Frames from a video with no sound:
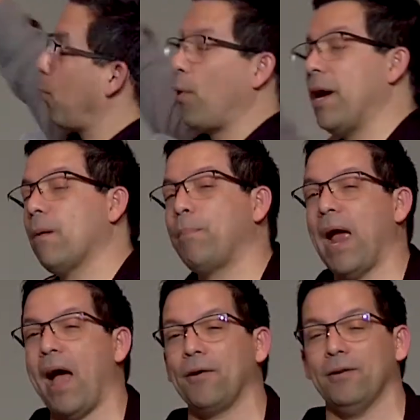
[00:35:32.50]
prayer
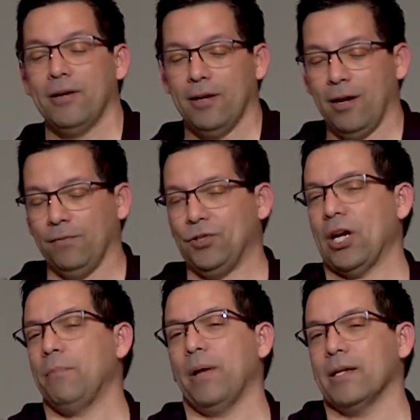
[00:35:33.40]
pattern of
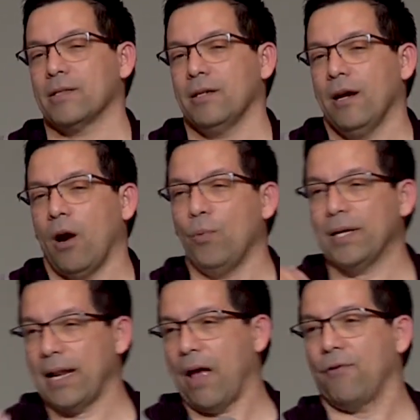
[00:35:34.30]
Jabez, how we
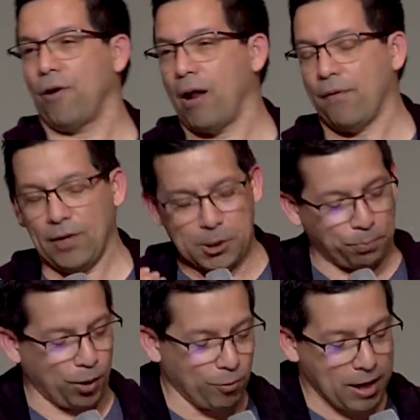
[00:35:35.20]
can have it in our life. Let's
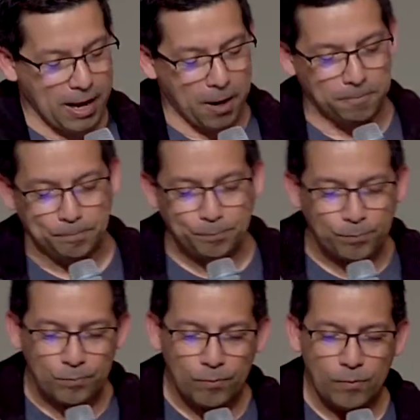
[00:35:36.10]
pray right now.
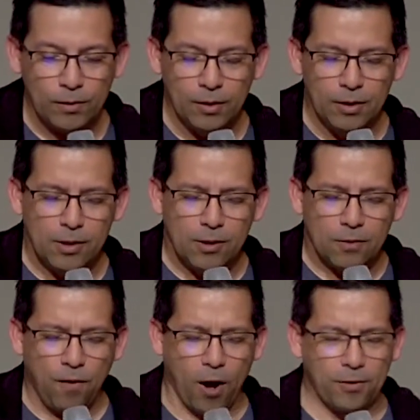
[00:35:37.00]

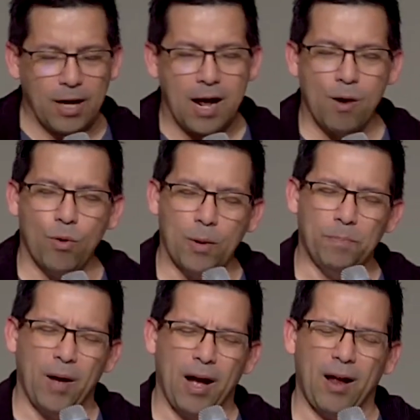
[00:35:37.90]
Father God, I want to,
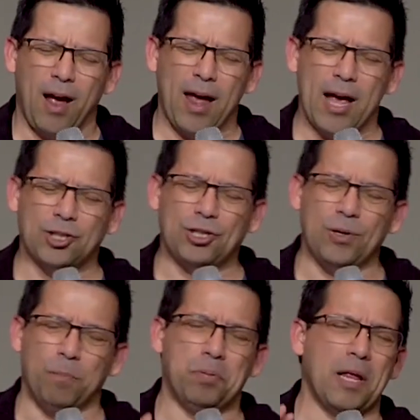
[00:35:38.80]
I, I ask
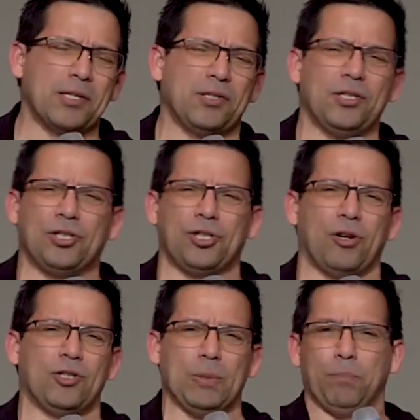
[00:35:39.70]
you to bless this
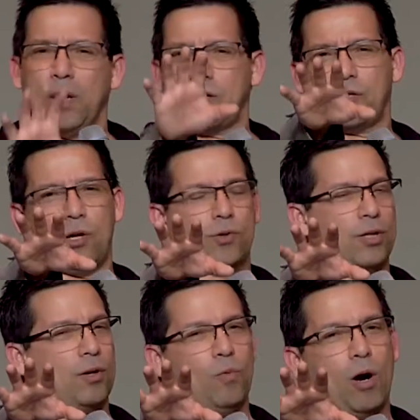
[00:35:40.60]
church and bless those
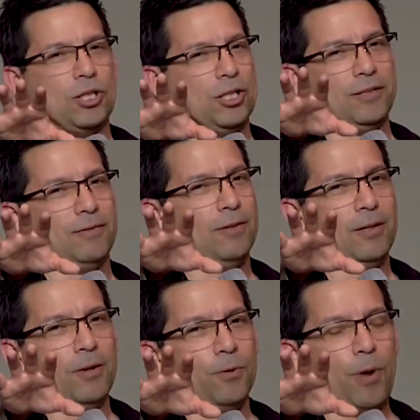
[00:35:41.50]
that are watching
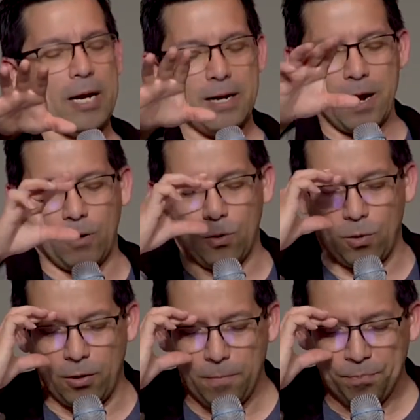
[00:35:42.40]
right now,
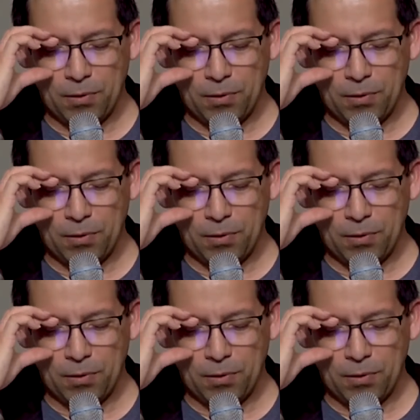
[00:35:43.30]
Lord.